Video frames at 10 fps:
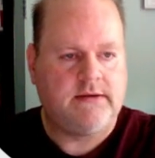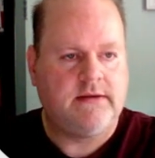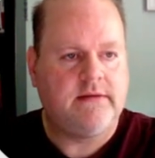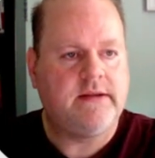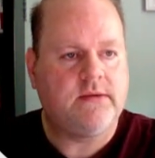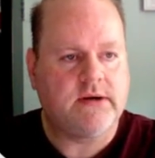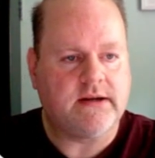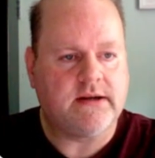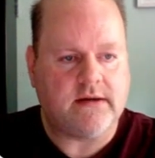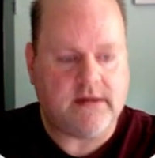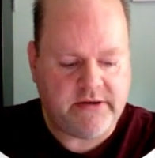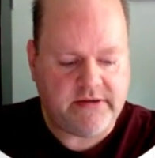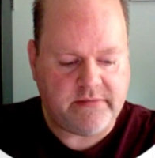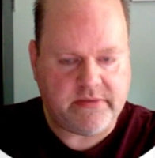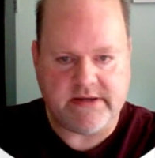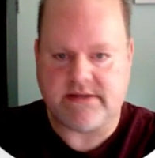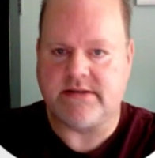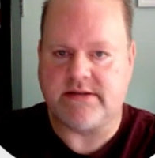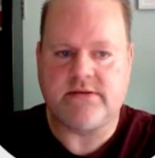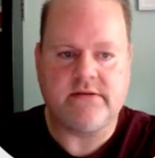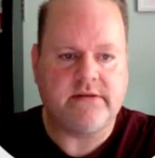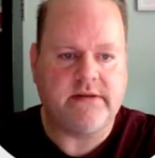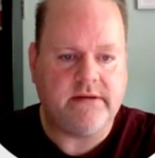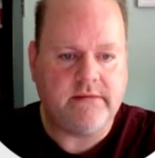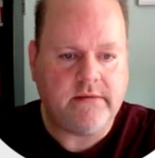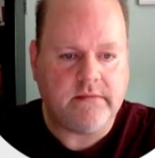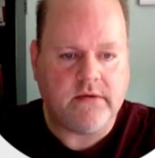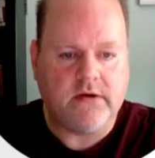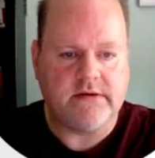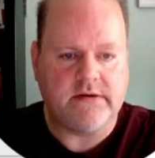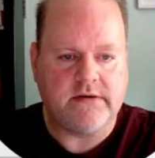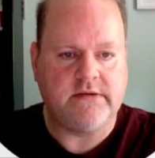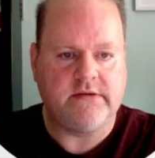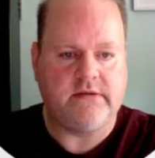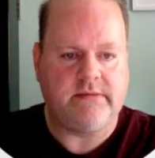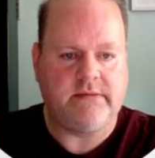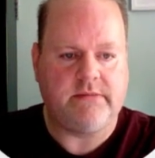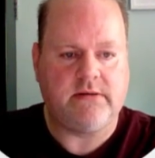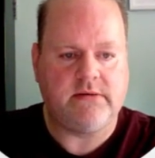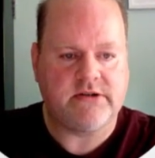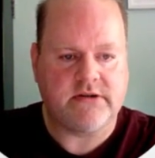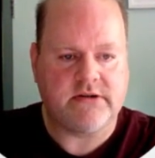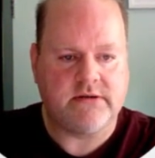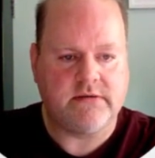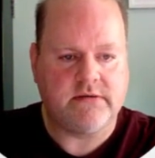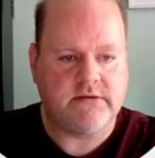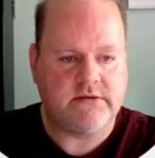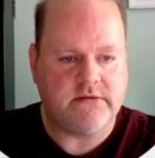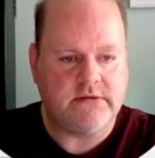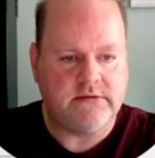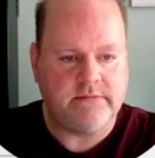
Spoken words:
Then we're going to copy and paste this whole thing over to the publisher tool.